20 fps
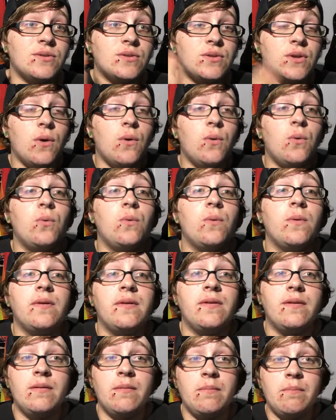So,
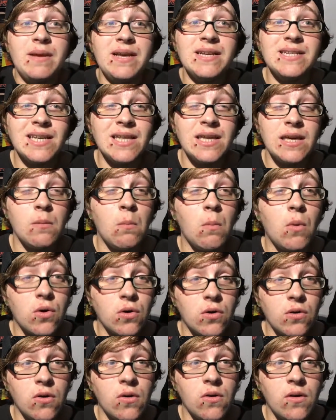basically the
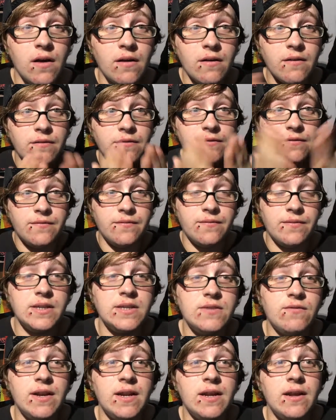moral of
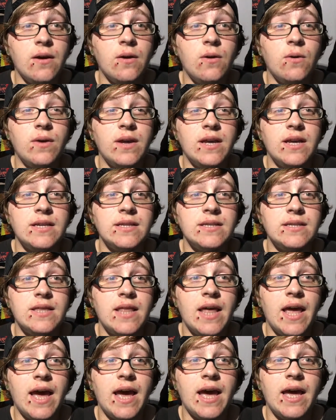this video is
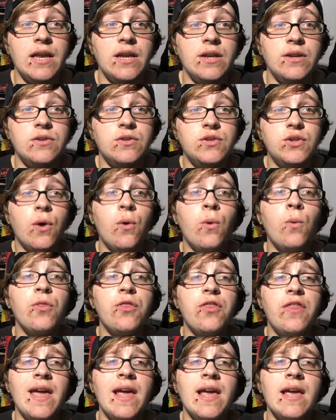that
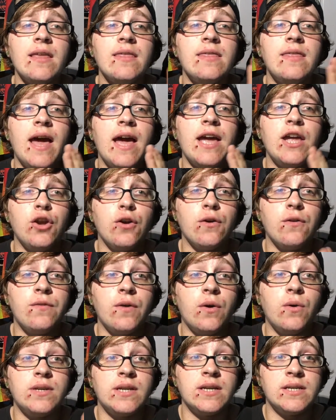don't think that your
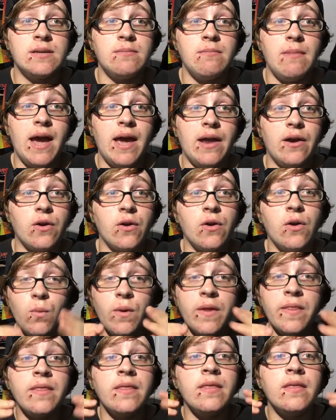vote doesn't matter.
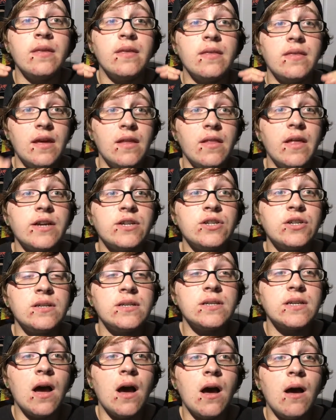When the
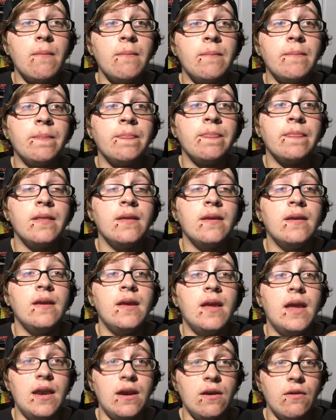elections come
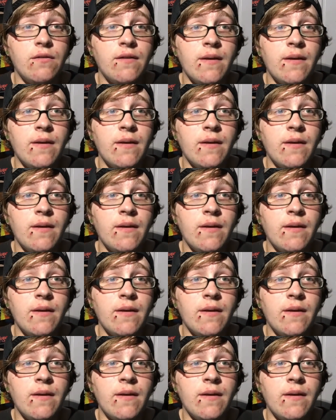in